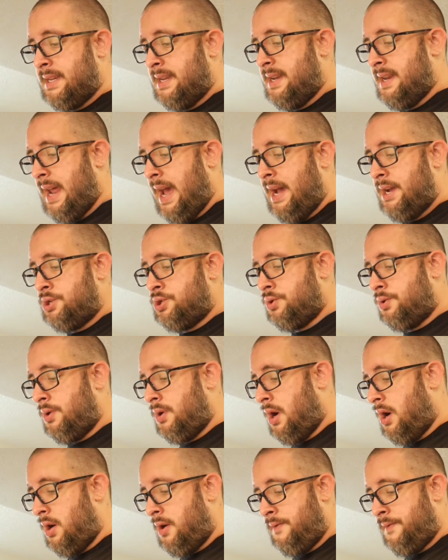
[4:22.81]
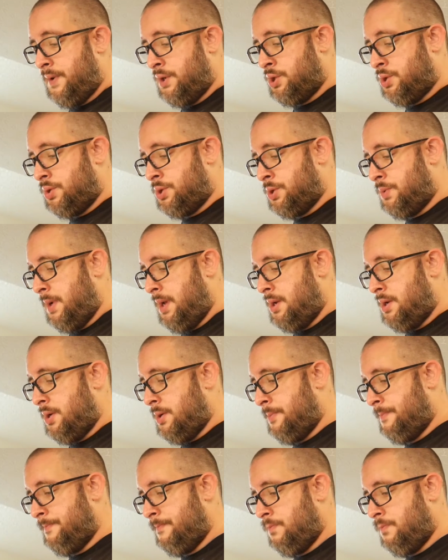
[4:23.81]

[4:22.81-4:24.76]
a natural artificial sweetener.